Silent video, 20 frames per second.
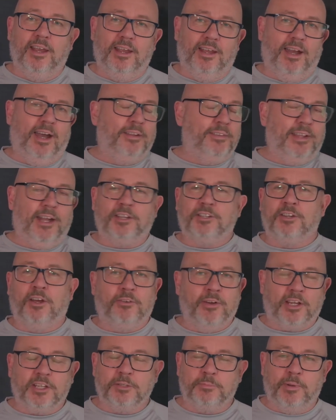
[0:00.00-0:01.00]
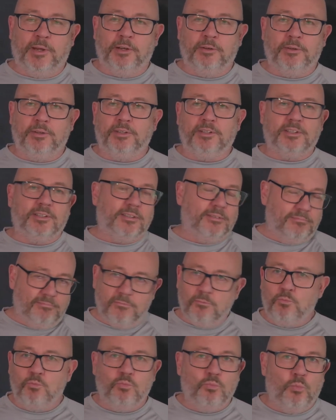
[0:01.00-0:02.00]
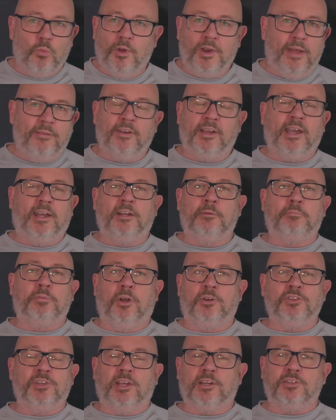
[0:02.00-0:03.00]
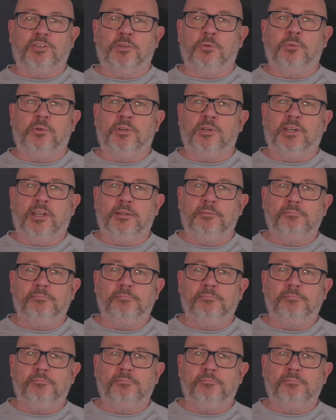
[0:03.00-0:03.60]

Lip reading: And that's our experience, whatever kind of projects you work in.